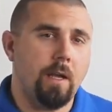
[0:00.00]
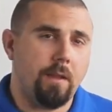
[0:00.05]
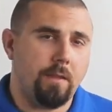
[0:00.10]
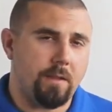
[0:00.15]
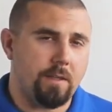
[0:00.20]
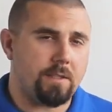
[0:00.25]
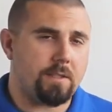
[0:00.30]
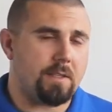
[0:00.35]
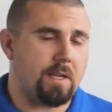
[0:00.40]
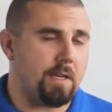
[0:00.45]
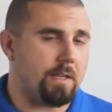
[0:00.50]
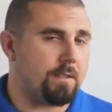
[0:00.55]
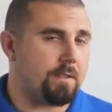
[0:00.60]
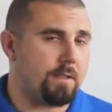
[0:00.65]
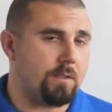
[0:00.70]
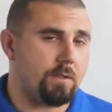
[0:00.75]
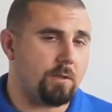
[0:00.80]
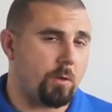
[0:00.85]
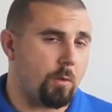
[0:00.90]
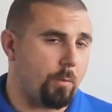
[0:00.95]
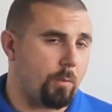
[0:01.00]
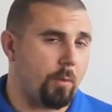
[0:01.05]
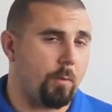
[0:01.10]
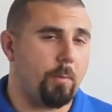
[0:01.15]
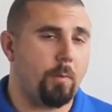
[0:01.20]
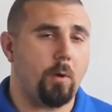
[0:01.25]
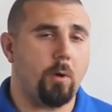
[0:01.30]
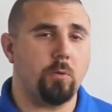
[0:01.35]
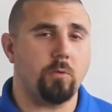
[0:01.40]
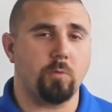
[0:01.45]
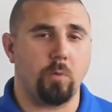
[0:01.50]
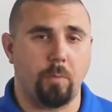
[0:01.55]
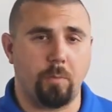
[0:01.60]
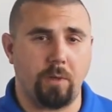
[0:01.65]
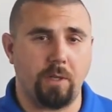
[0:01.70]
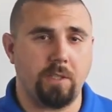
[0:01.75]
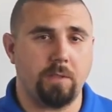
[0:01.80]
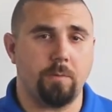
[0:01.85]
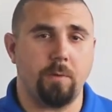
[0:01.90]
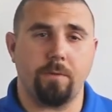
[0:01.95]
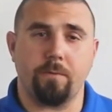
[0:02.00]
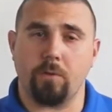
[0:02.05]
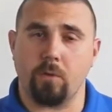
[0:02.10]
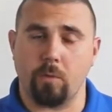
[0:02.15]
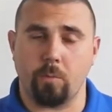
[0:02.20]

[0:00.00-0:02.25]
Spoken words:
This test is the proposed replacement for